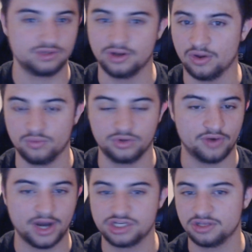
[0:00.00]

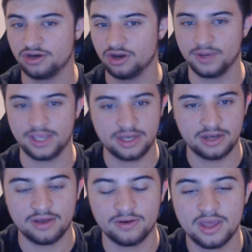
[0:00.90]
direction they're going
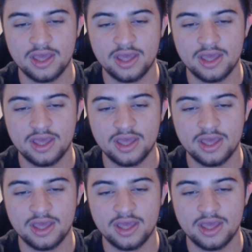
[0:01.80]
in?